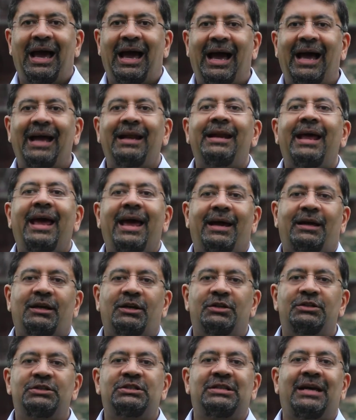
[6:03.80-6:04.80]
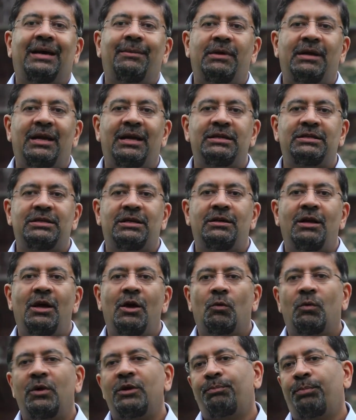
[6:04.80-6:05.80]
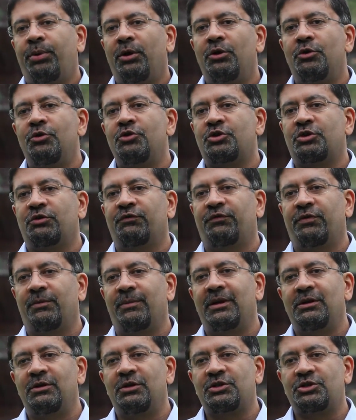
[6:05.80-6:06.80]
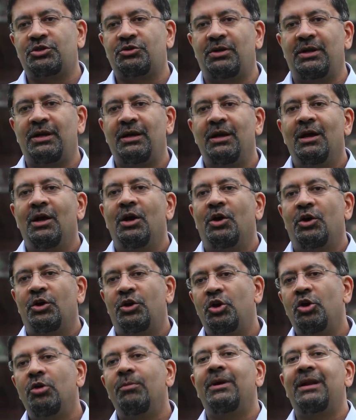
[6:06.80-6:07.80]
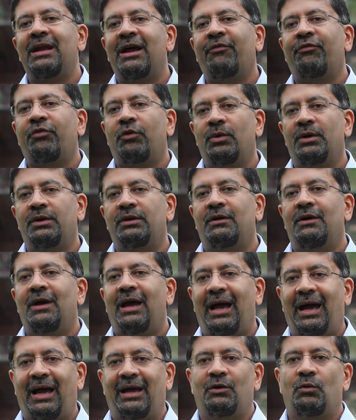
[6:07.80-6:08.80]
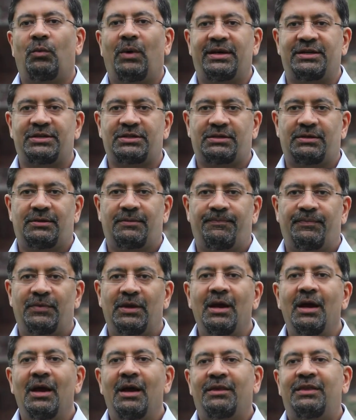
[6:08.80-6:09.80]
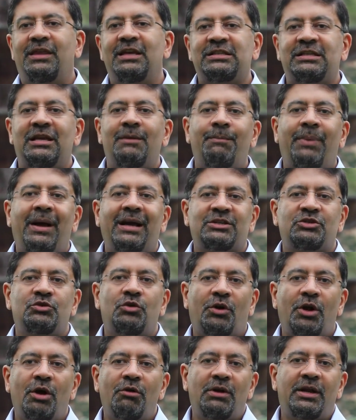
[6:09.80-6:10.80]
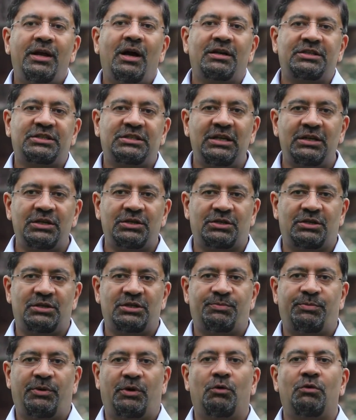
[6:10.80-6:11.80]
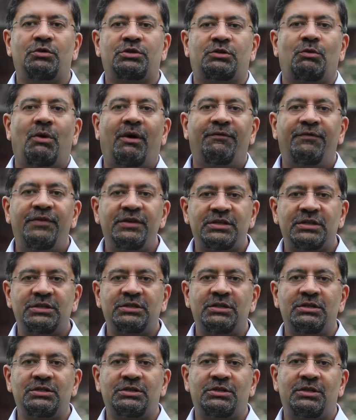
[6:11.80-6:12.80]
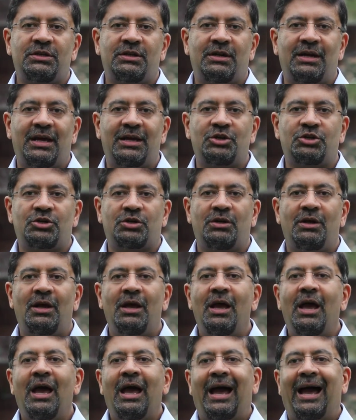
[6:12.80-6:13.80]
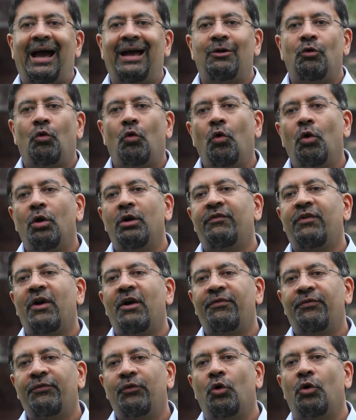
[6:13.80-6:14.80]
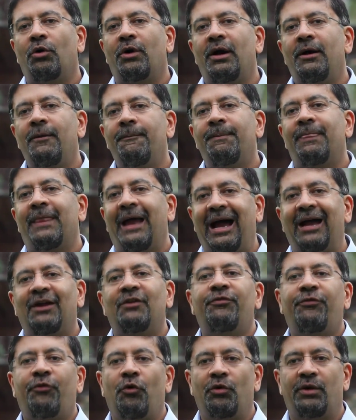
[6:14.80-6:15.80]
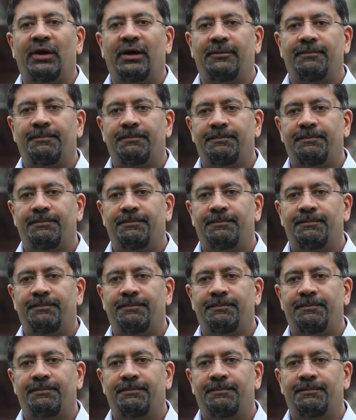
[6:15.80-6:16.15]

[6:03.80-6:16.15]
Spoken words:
and air contaminated with pollution from industry, human effluent and waste. This impacts not only our citizens but also our visitors to the nation and all of our flora and fauna.